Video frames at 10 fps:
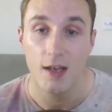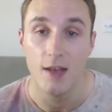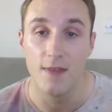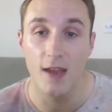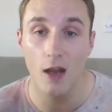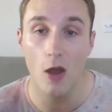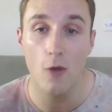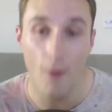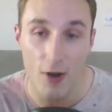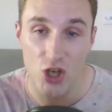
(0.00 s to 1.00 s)
They're going to go
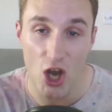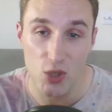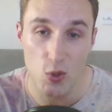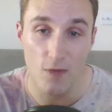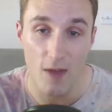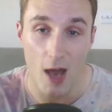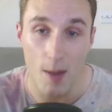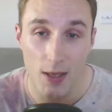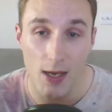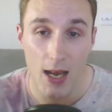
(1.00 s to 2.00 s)
for a charge move here.
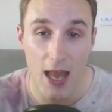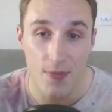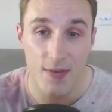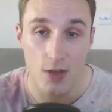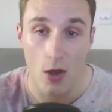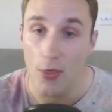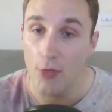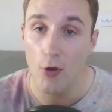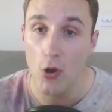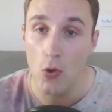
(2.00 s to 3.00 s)
I'm going to let this go
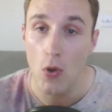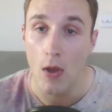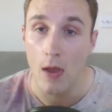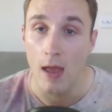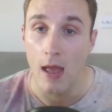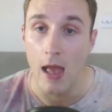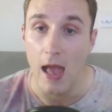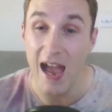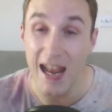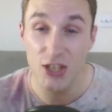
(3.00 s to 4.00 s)
through,
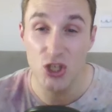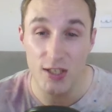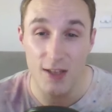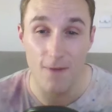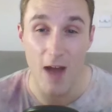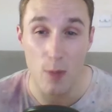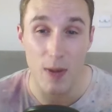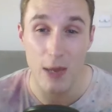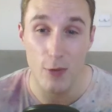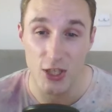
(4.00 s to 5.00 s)
and it's just a Foul
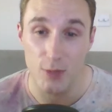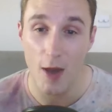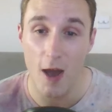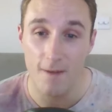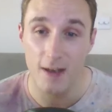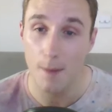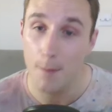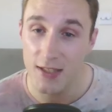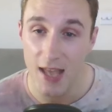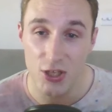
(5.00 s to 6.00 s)
Play, which is perfect.
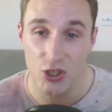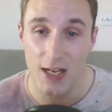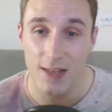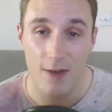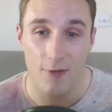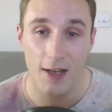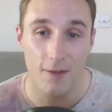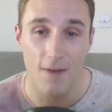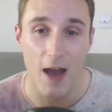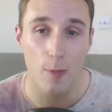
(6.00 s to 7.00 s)
Potentially they're running
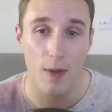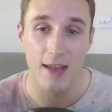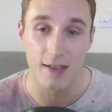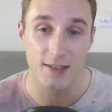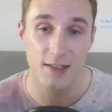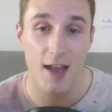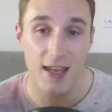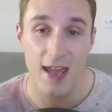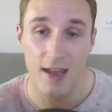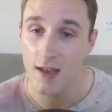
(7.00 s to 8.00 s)
Foul Play and
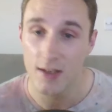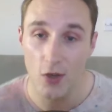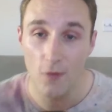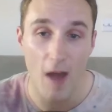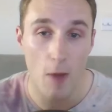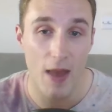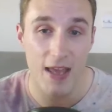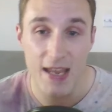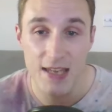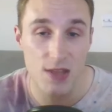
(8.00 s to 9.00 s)
Psychic, so Foul
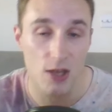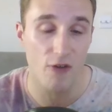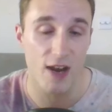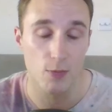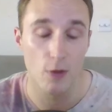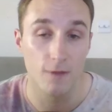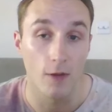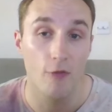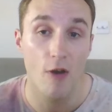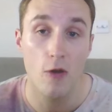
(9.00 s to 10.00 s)
Play is the correct move to
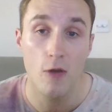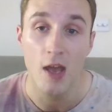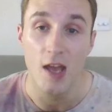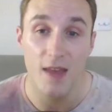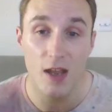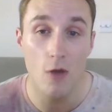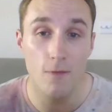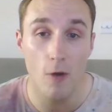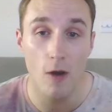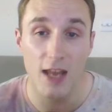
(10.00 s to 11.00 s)
throw. They go
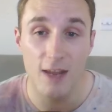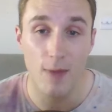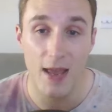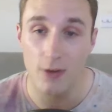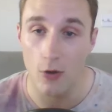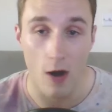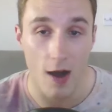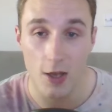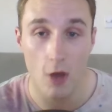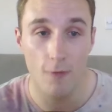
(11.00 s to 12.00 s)
for a Leaf Blade, or
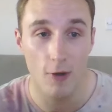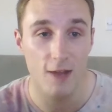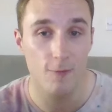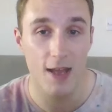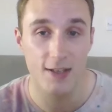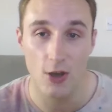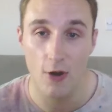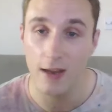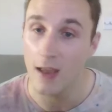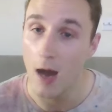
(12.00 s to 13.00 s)
I go for a Leaf Blade,
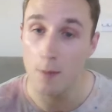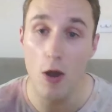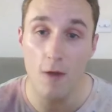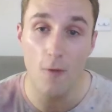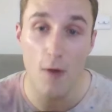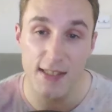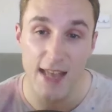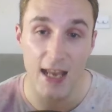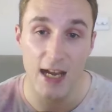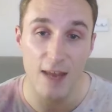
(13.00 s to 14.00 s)
sorry. I'm going for a
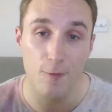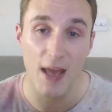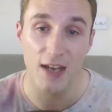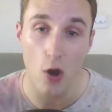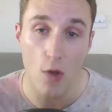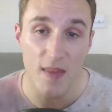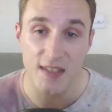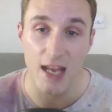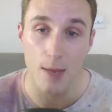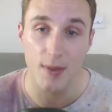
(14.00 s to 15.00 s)
second Leaf Blade on the
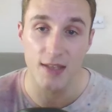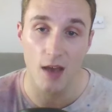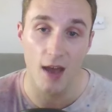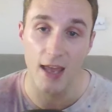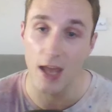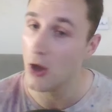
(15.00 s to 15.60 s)
CMP tie here.